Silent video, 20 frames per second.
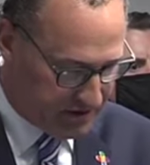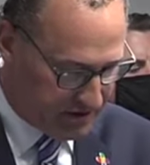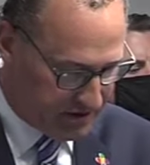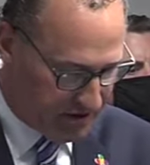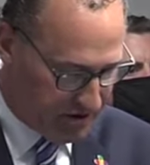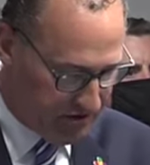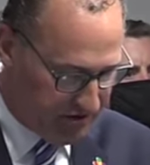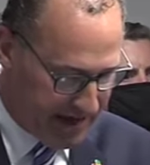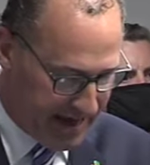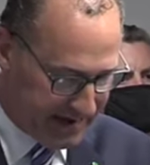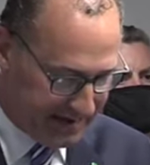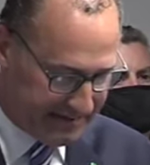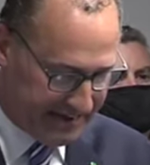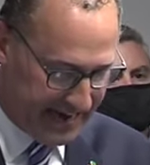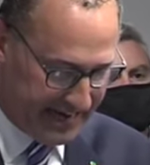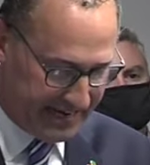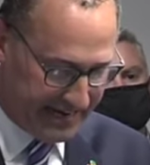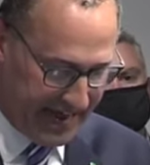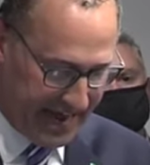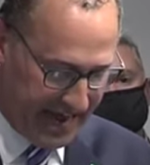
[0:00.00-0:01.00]
or
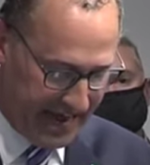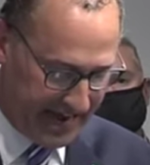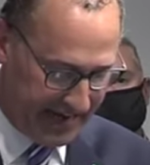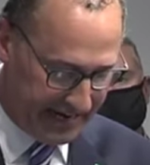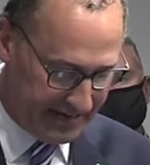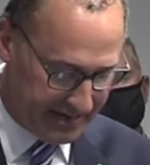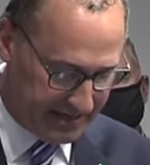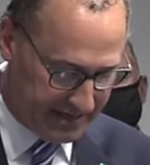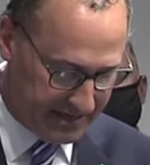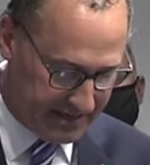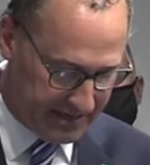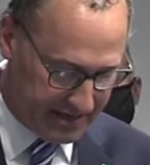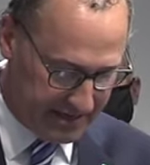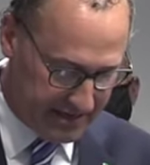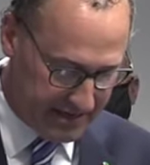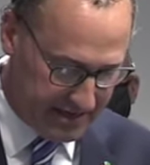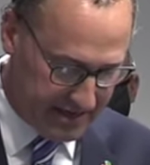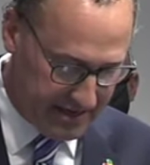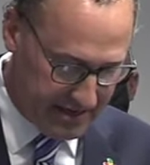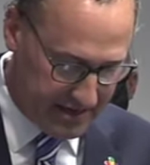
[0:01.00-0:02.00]
eradicate hate,
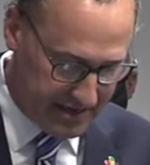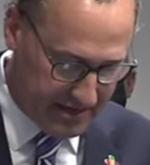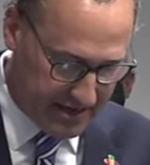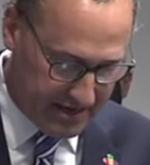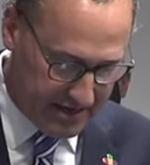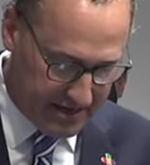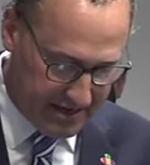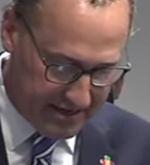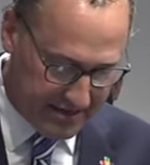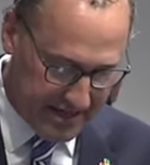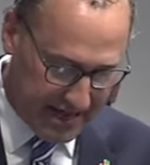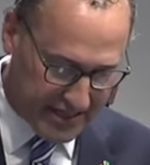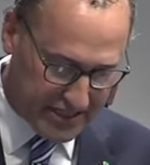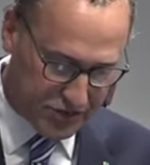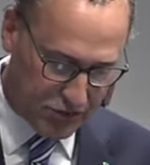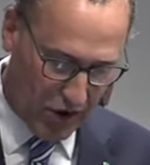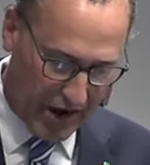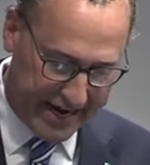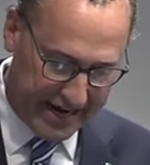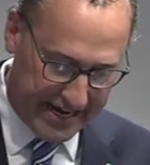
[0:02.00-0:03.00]
that's
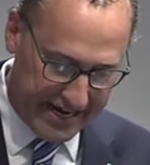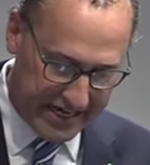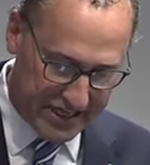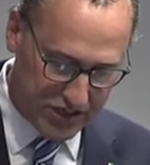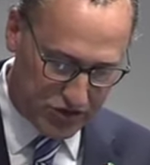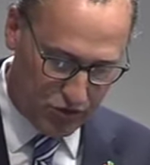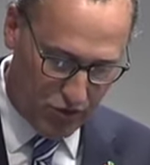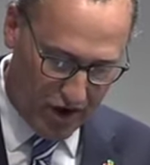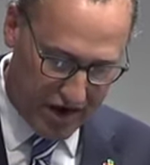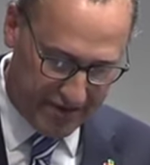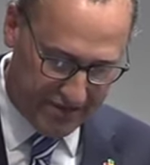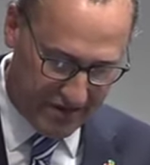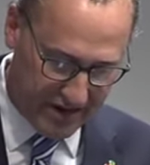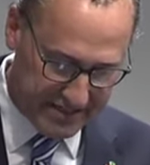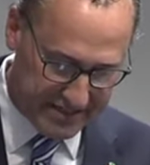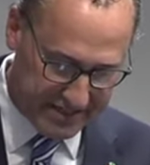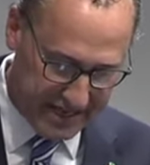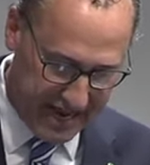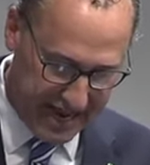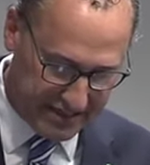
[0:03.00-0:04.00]
why each one of
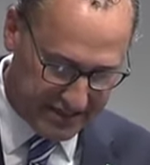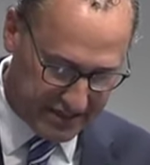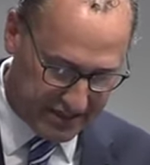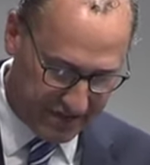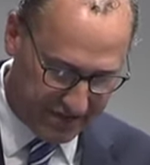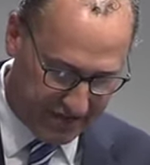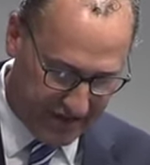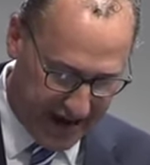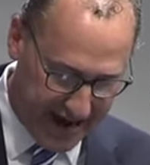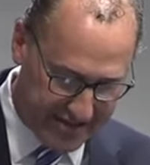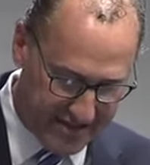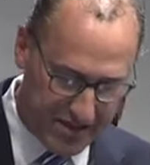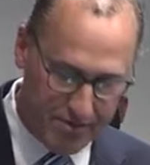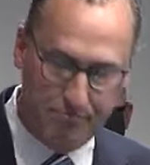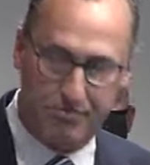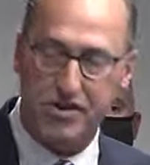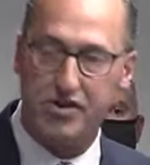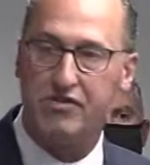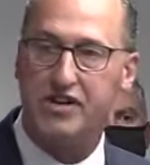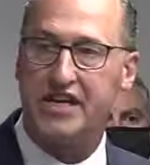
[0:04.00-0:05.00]
us has to find the
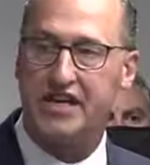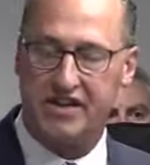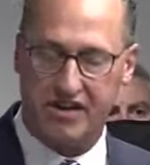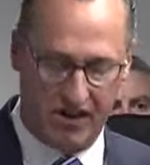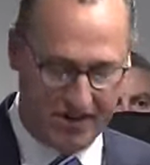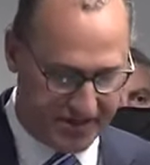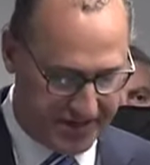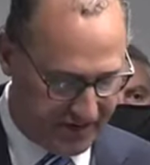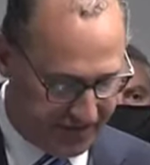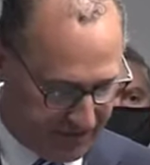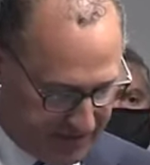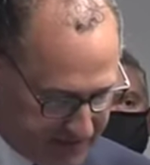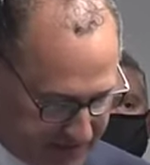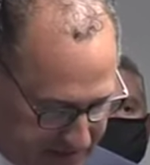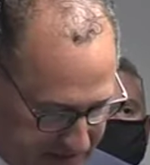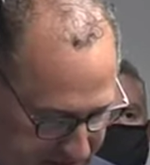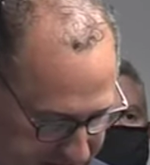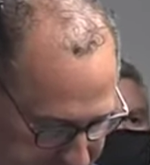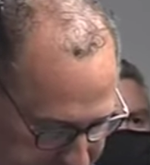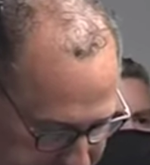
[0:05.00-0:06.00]
beauty in our
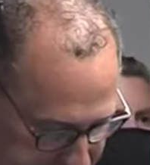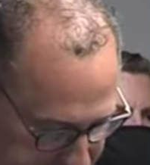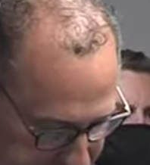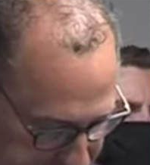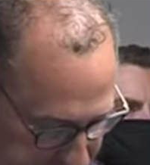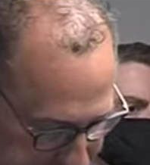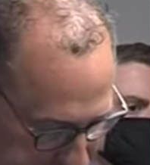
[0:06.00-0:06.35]
differences